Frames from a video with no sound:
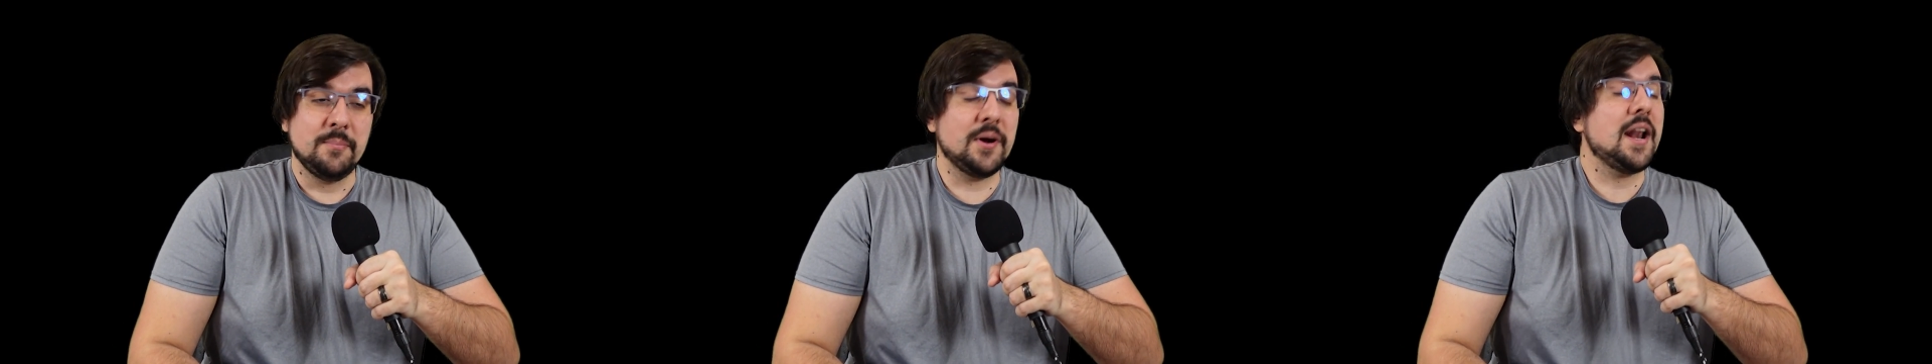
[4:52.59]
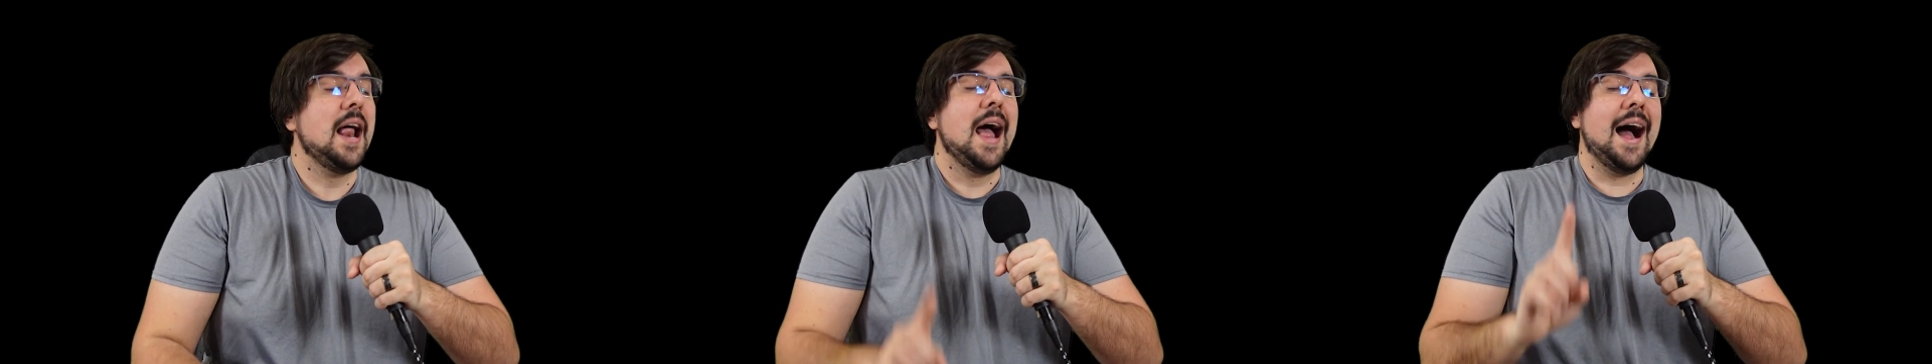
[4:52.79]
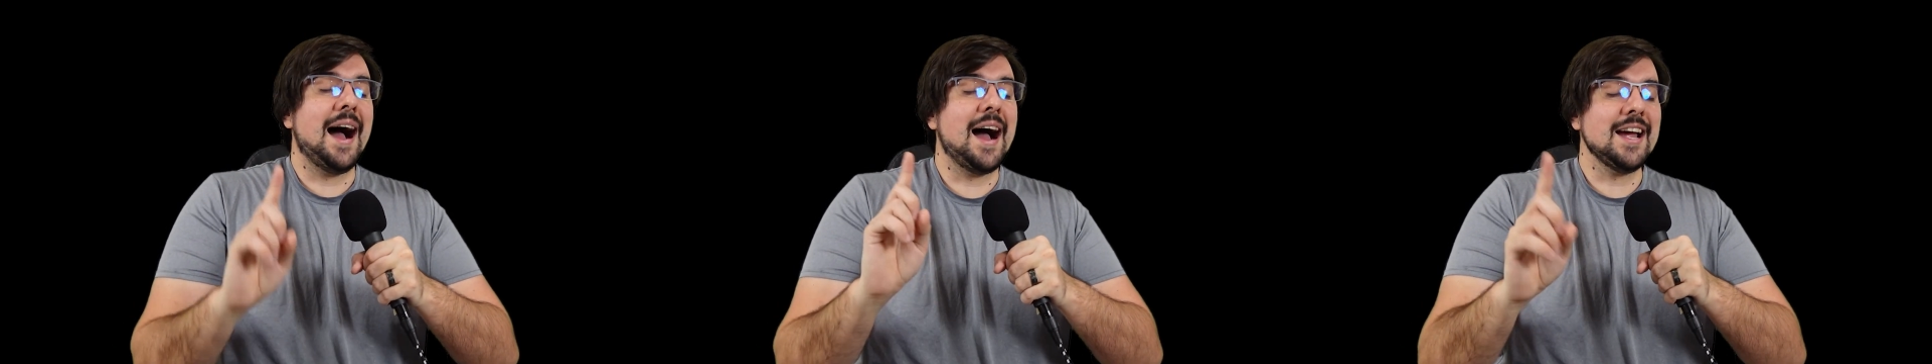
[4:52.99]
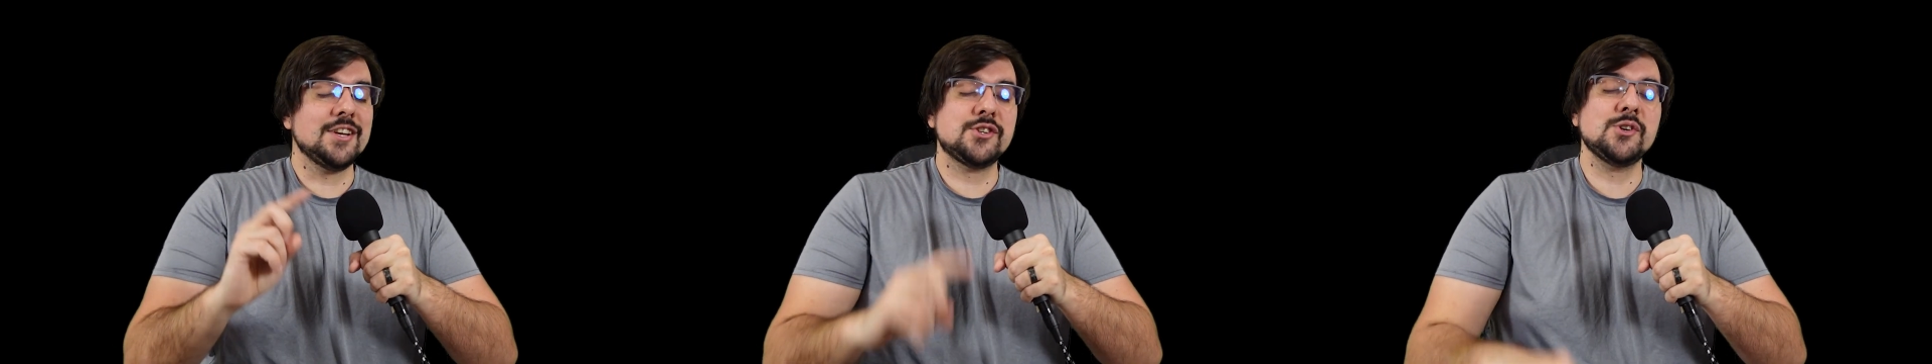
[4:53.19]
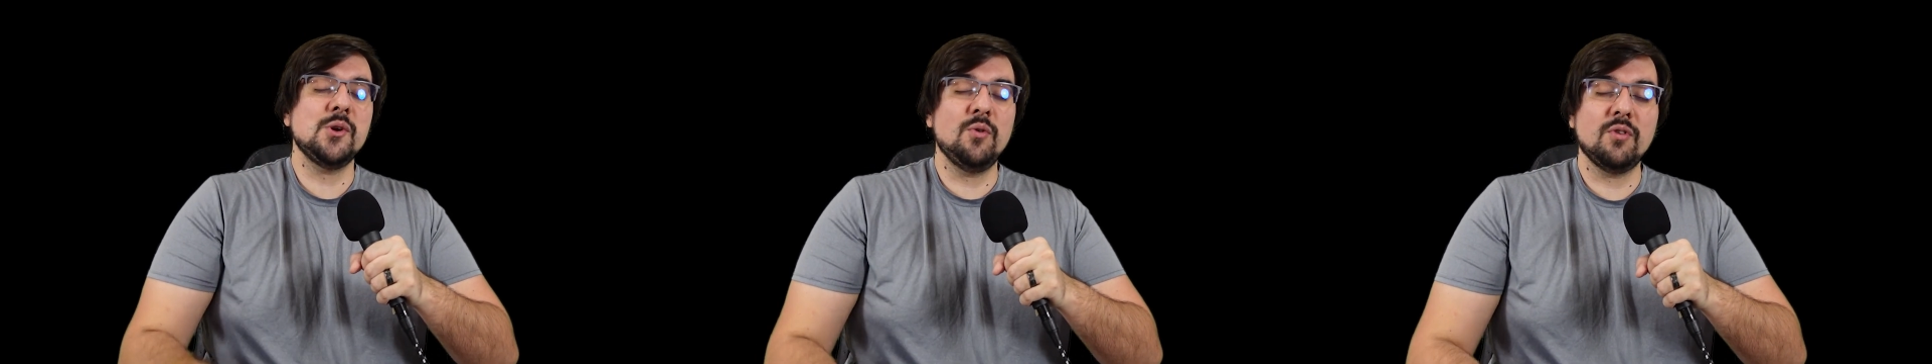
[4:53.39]
but
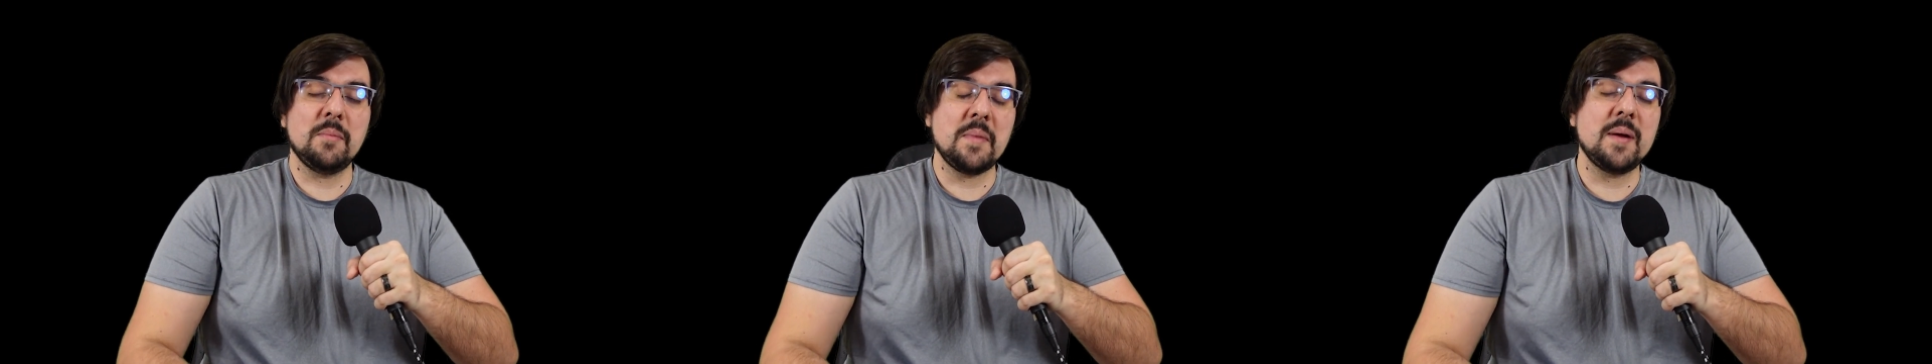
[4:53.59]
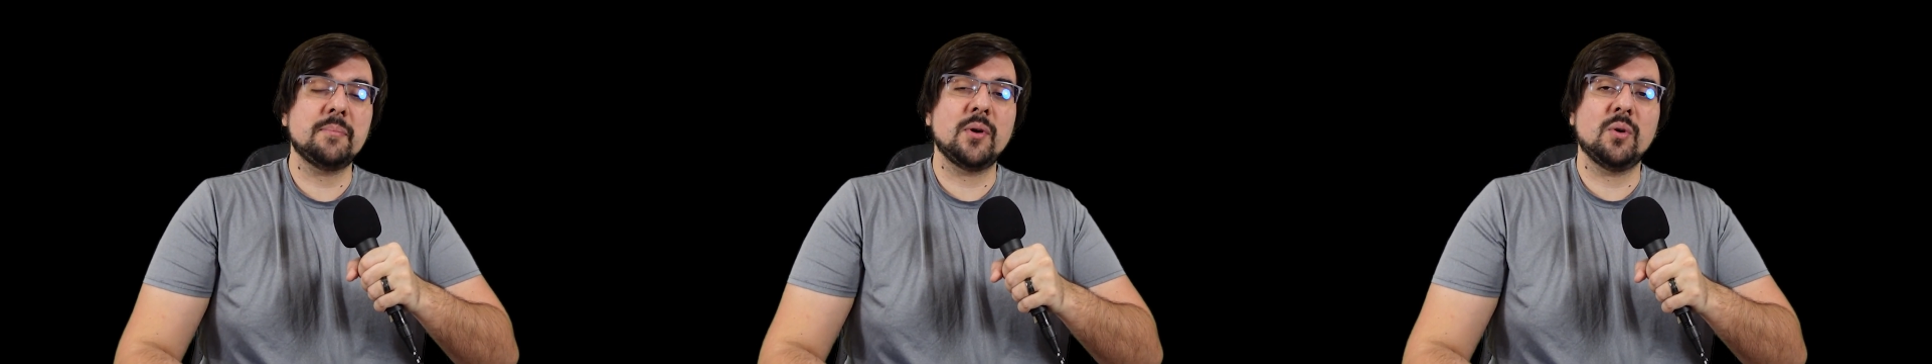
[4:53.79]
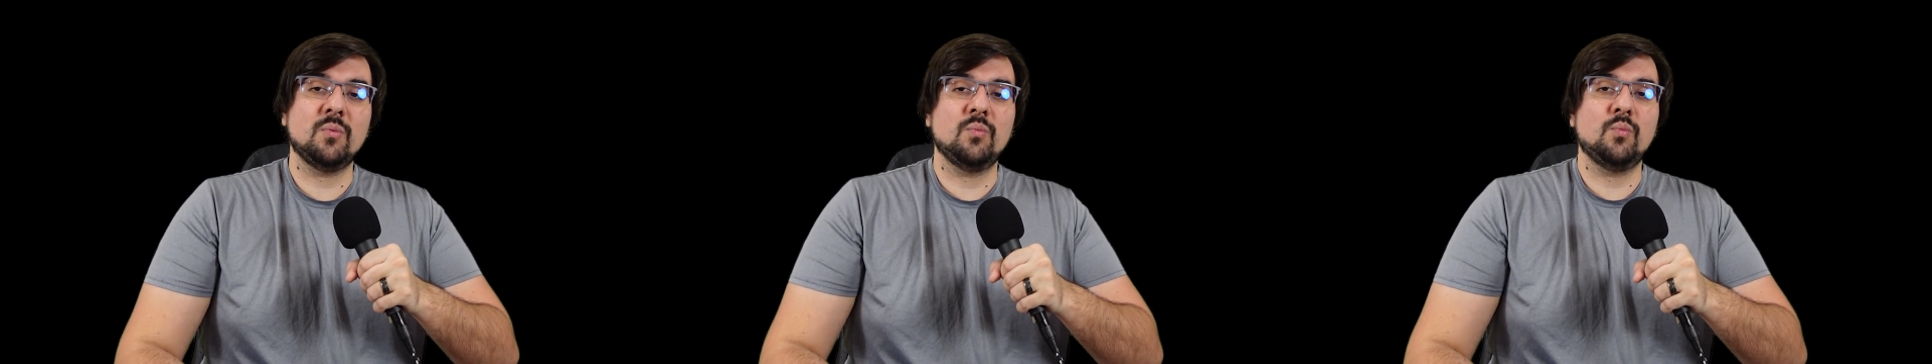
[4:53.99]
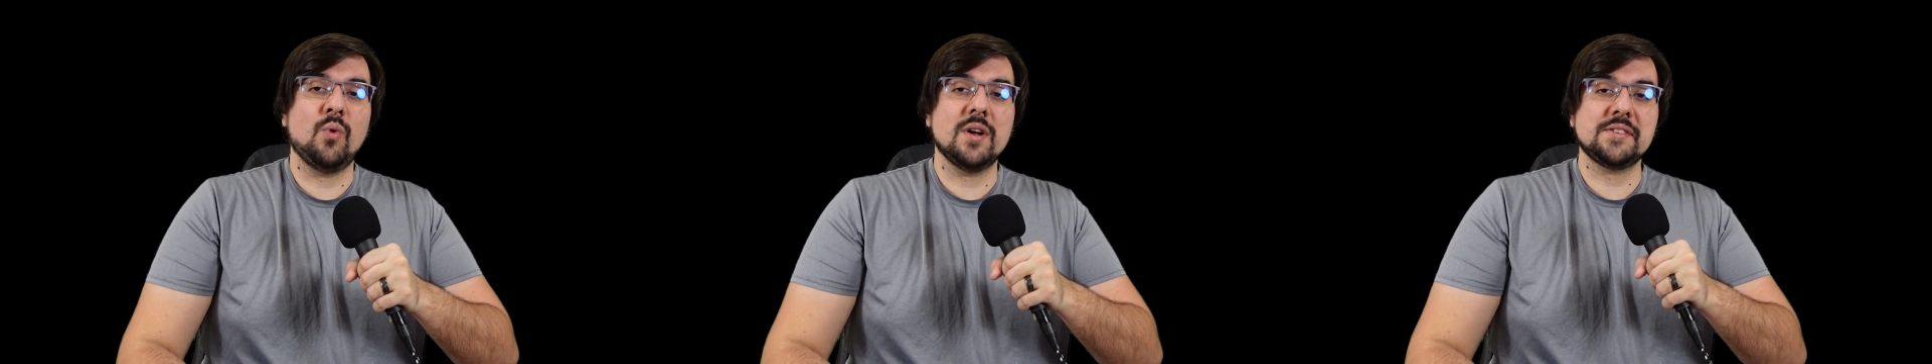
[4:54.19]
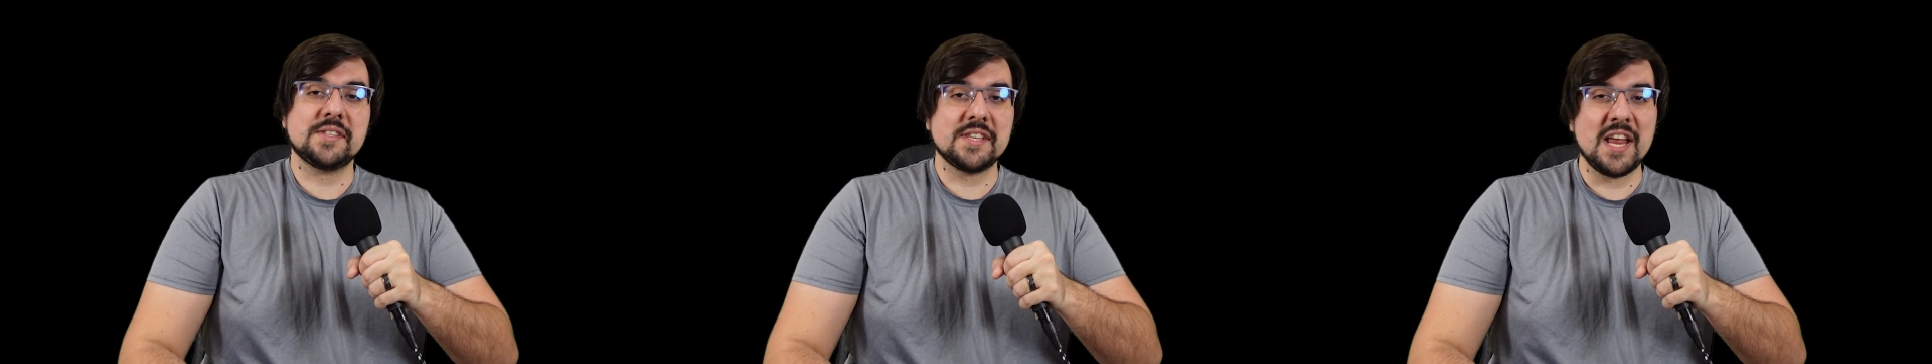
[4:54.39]
I do remember what